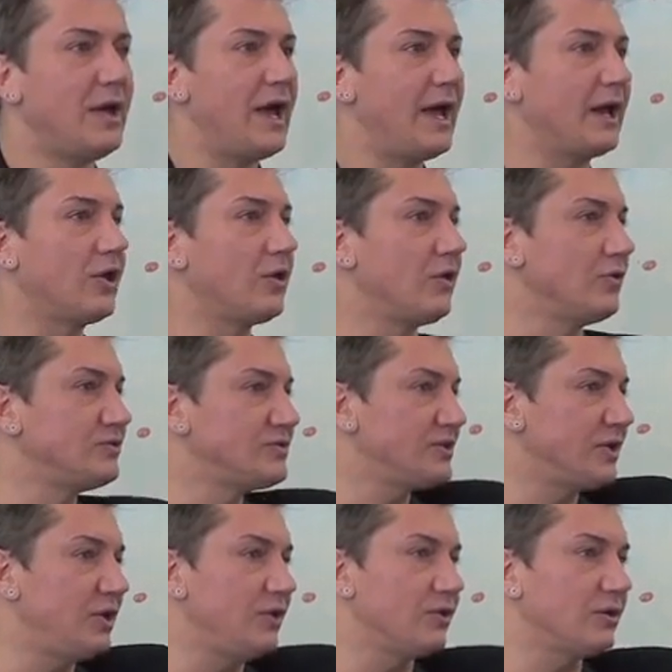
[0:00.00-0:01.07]
and close the
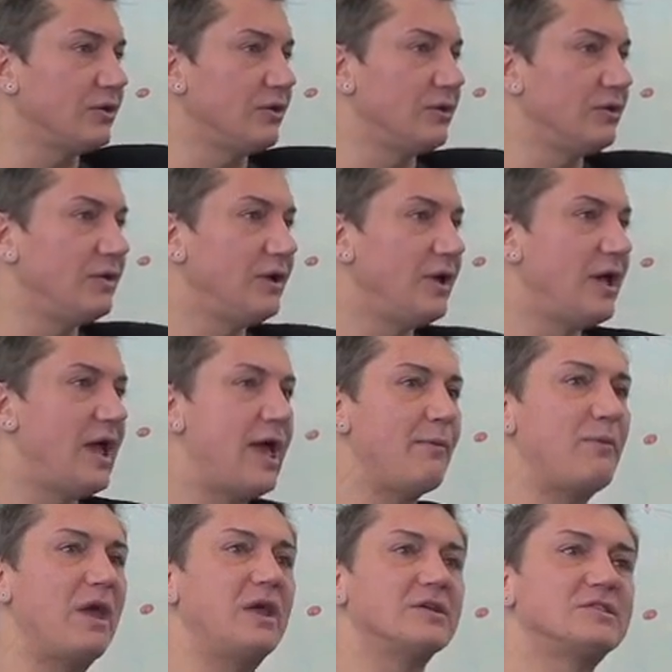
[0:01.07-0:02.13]
cuticle and
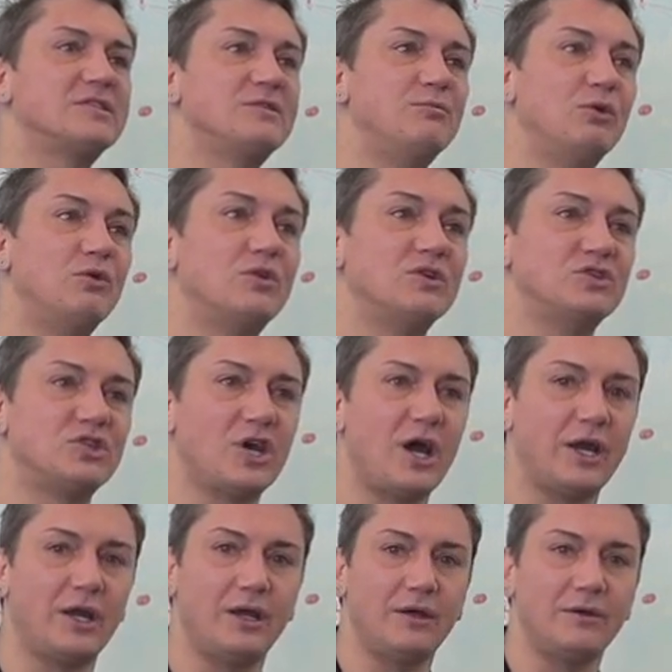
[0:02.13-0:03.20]
make it smooth and
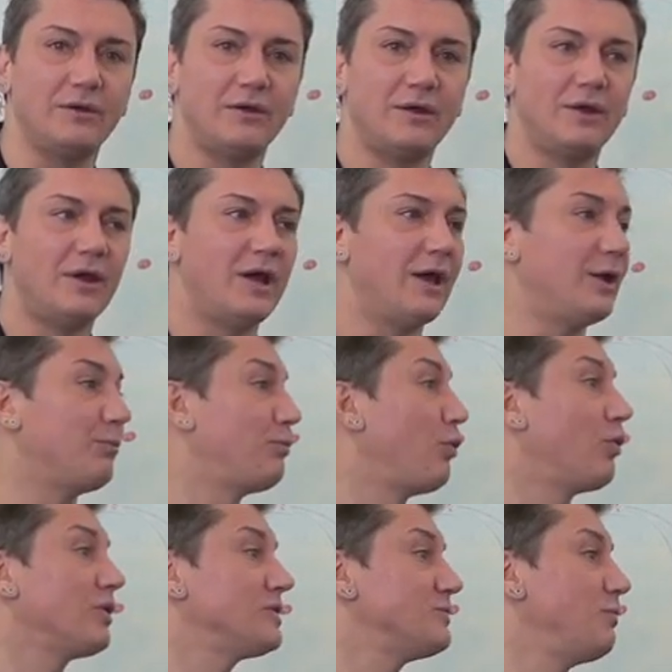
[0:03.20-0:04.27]
shiny. And a
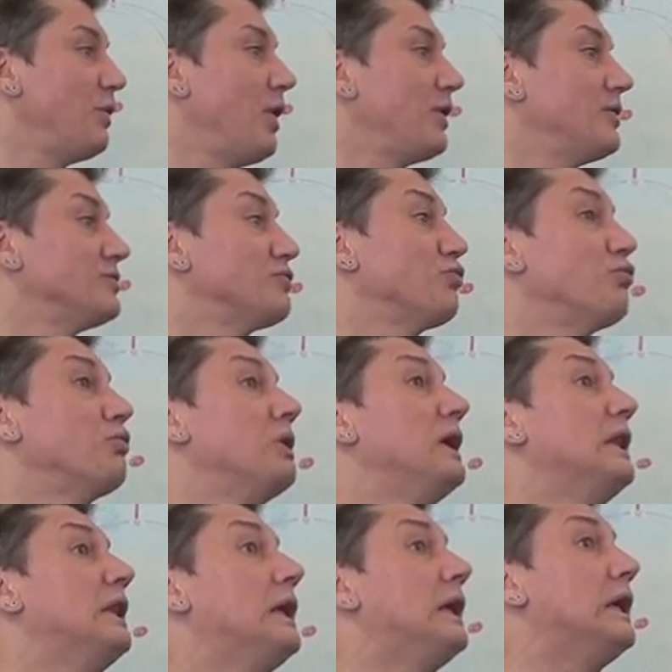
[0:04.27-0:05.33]
porous blonde is
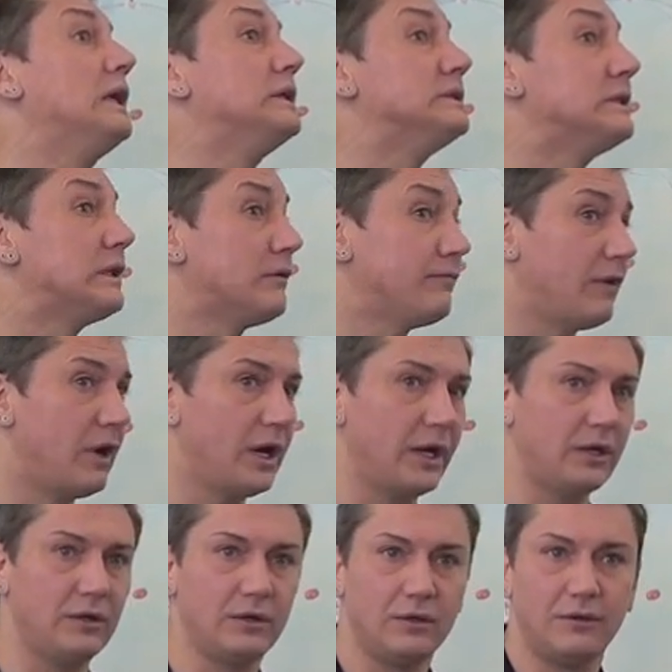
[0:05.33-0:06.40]
really easy to find.